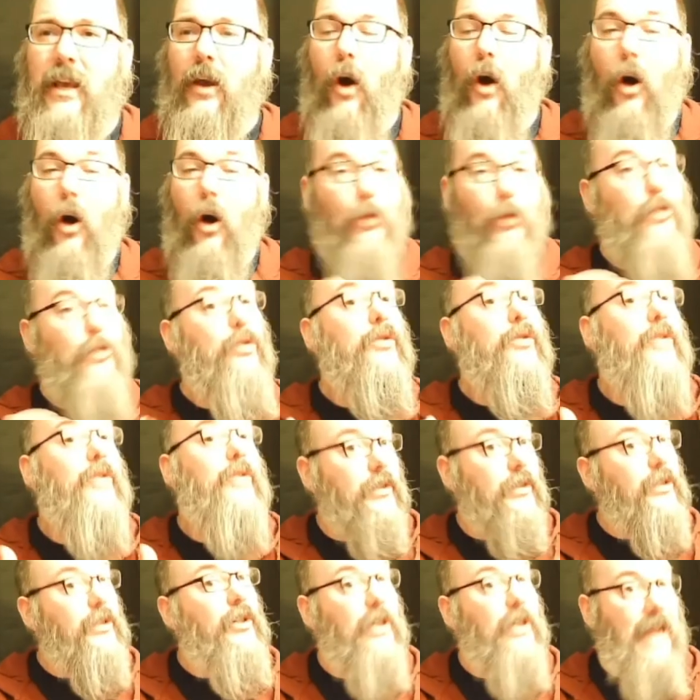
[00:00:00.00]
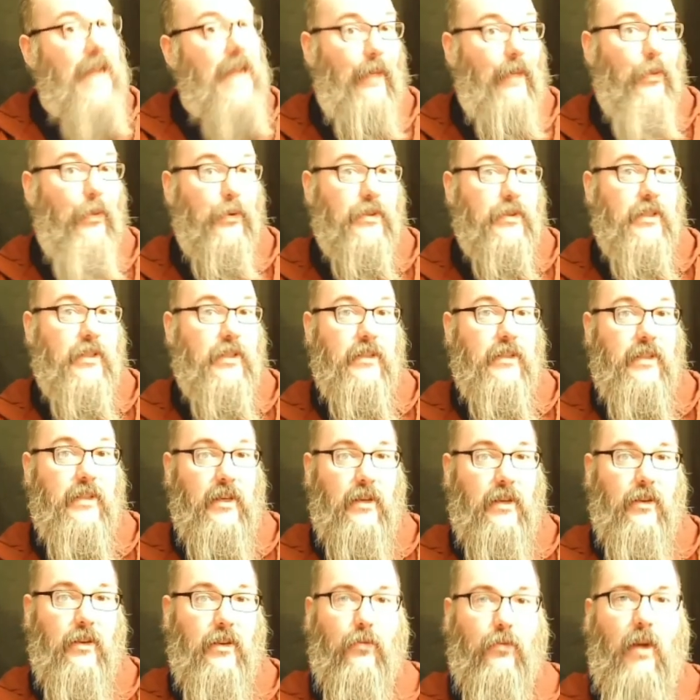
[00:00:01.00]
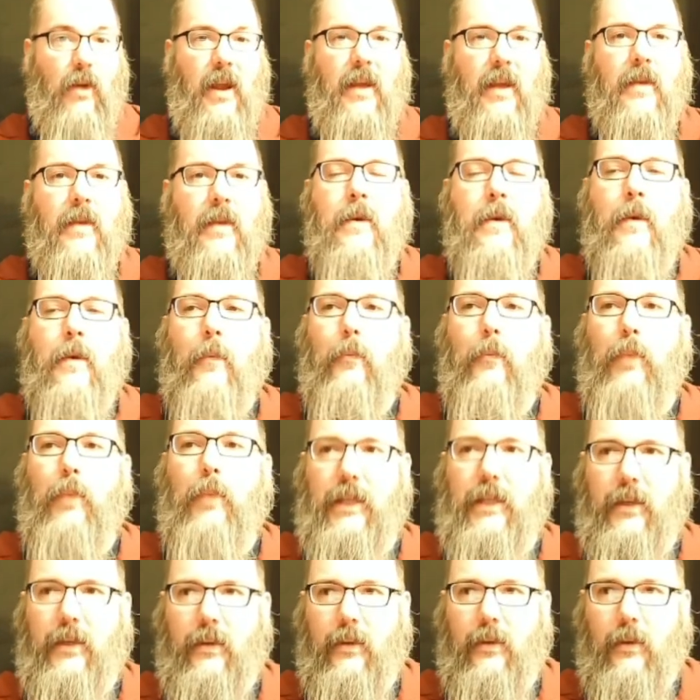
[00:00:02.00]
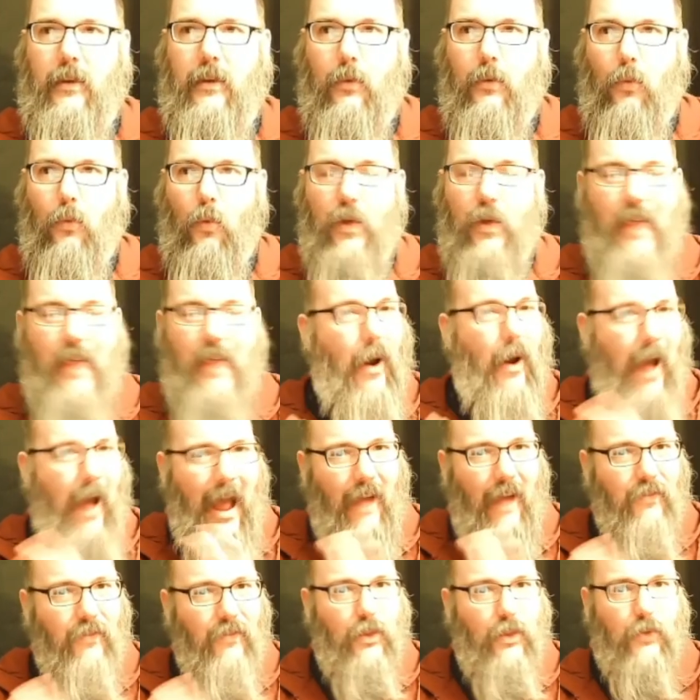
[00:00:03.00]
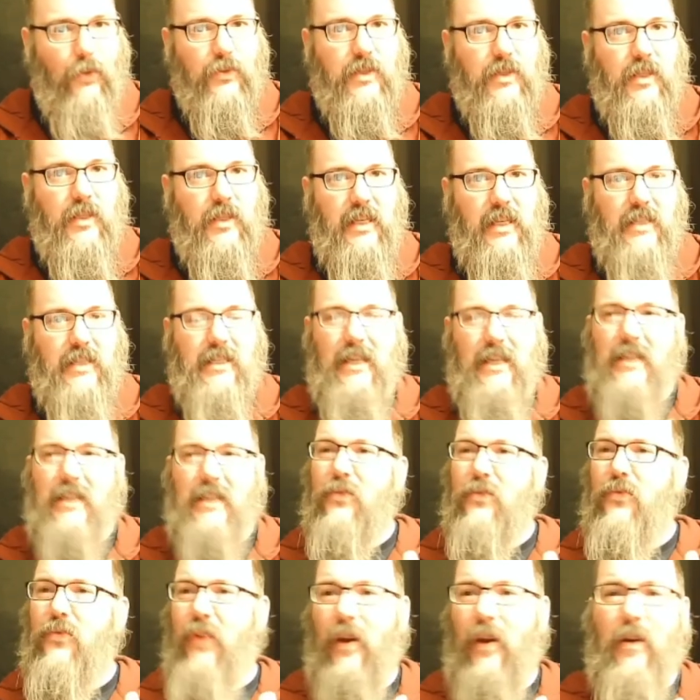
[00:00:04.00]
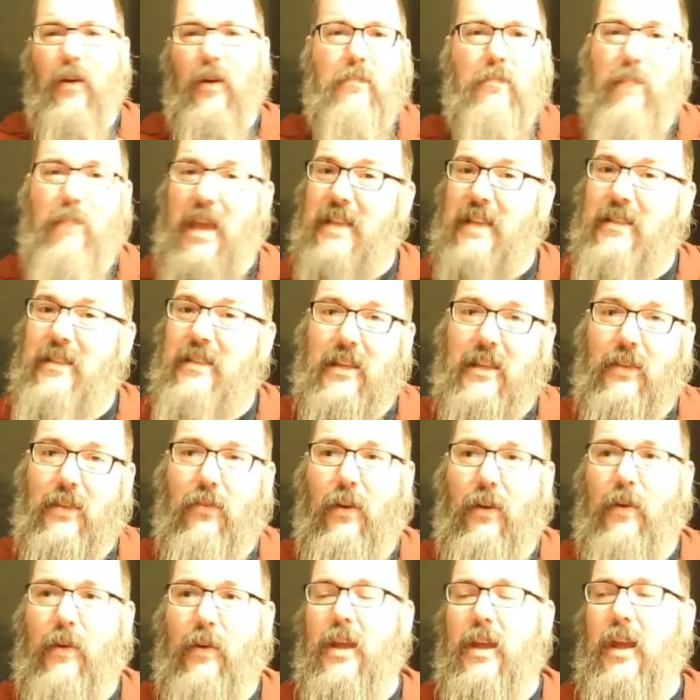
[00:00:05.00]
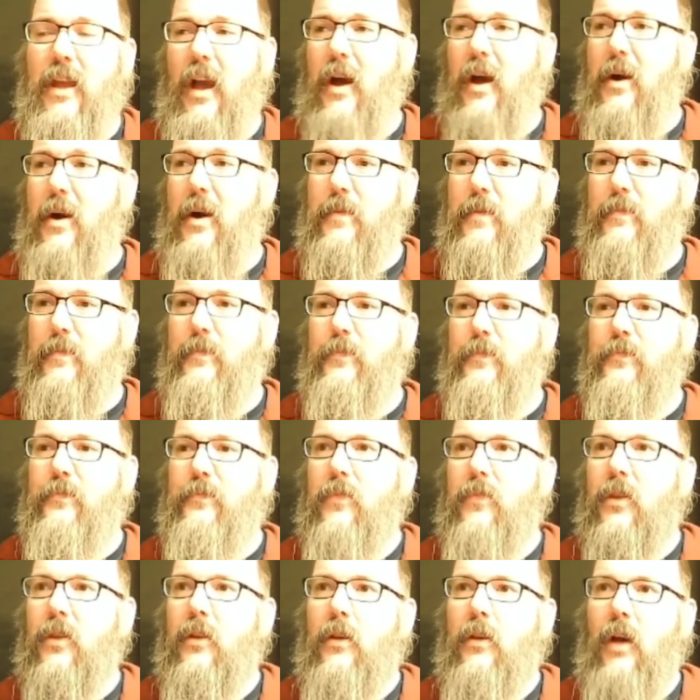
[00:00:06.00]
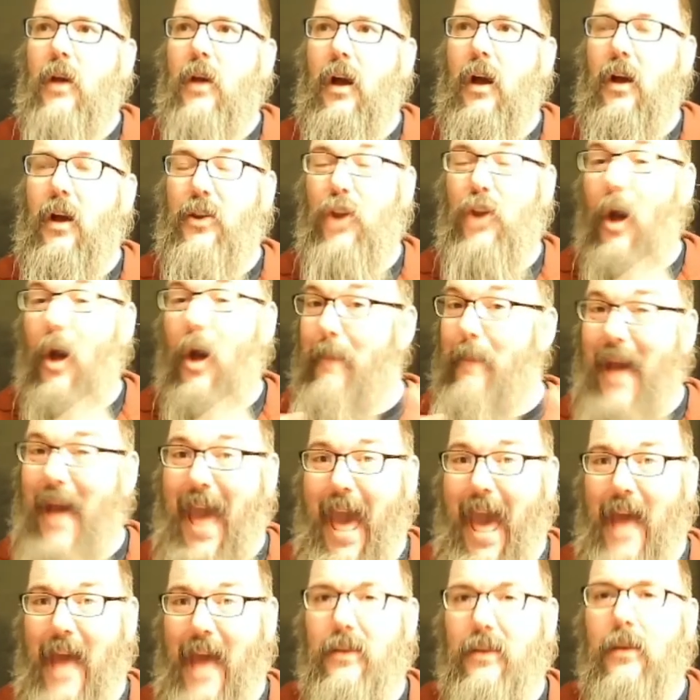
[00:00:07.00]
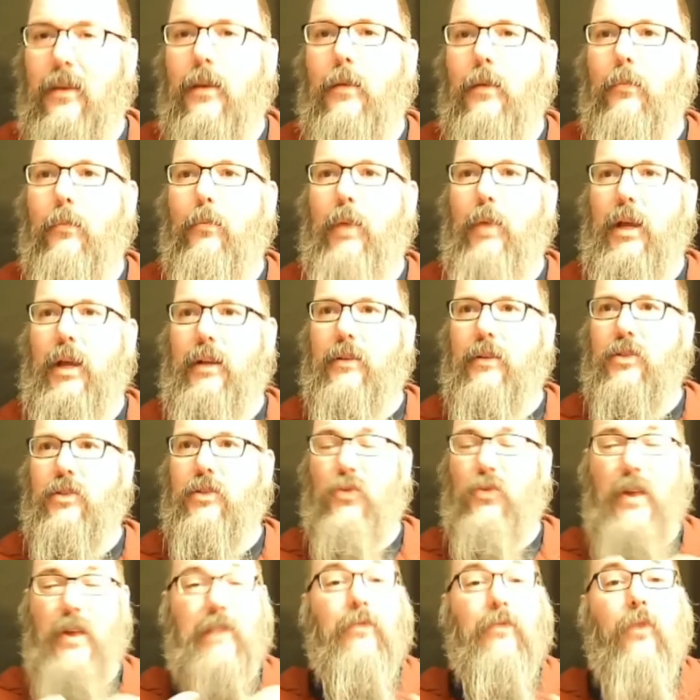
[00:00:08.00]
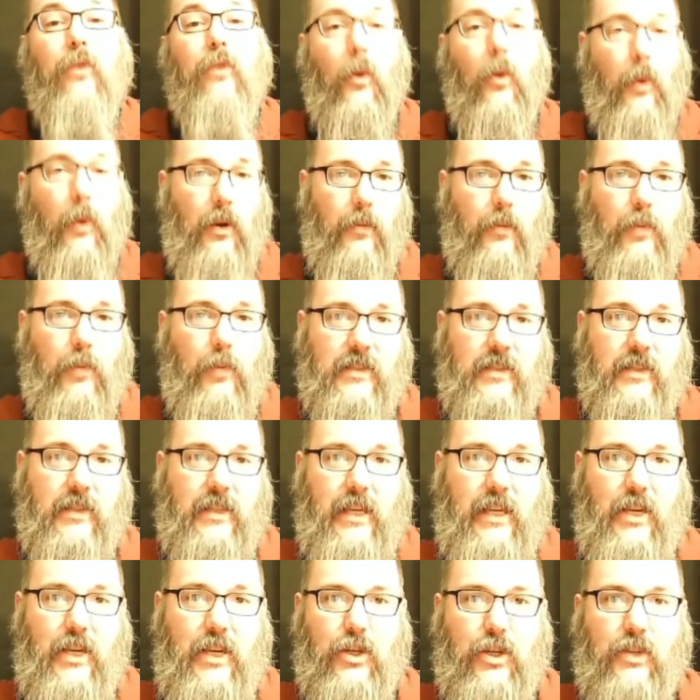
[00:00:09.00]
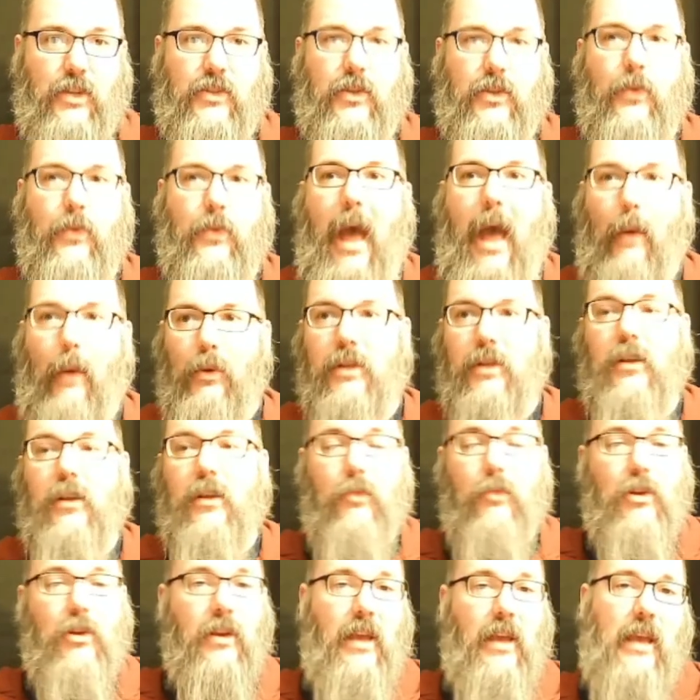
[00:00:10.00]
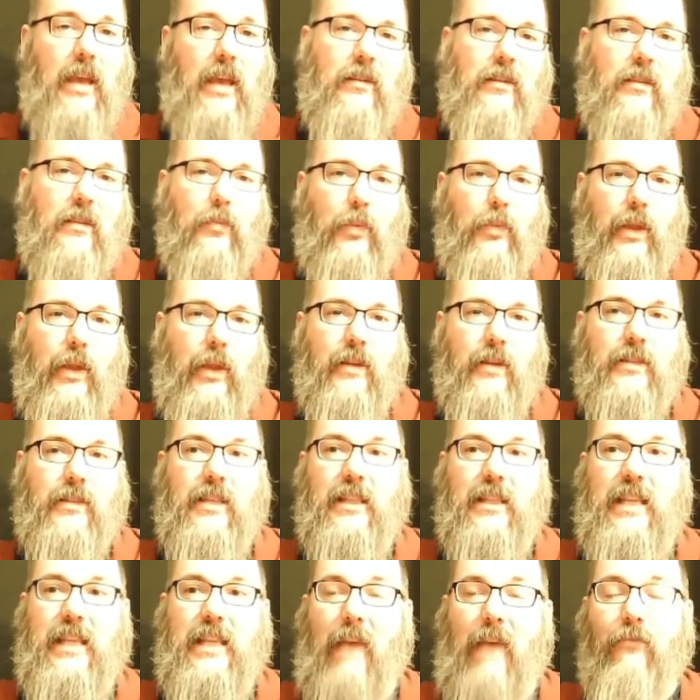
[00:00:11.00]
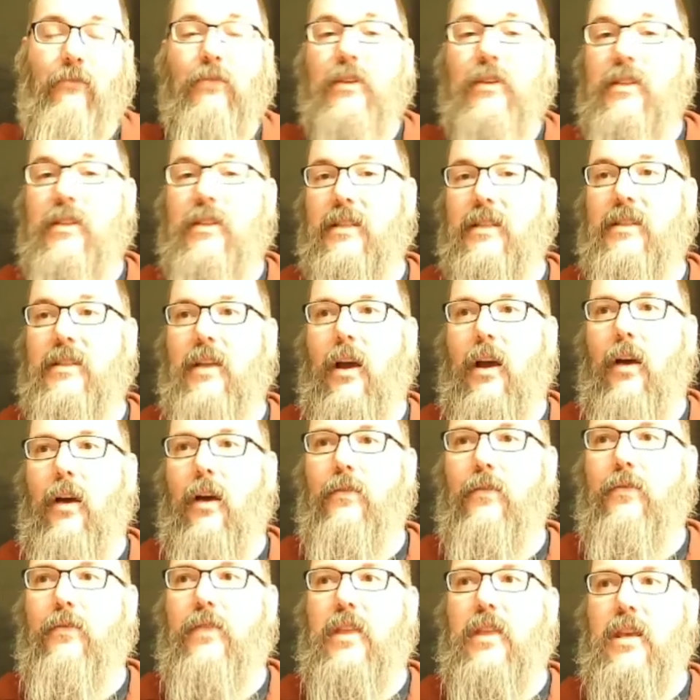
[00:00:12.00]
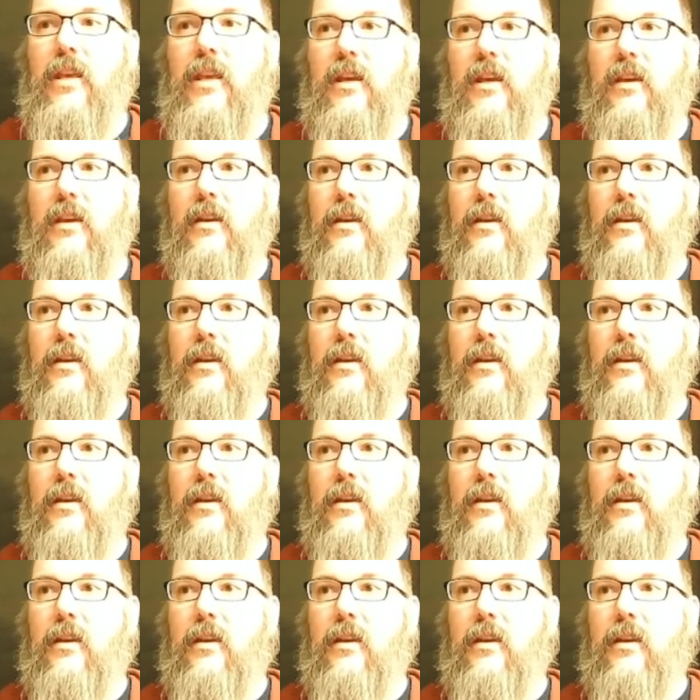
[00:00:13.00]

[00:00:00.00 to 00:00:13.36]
Although you certainly could add those things in, right? But without having those things, it's a very basic, very not bad, but straightforward presentation. So that would communicate to the players that the emphasis of the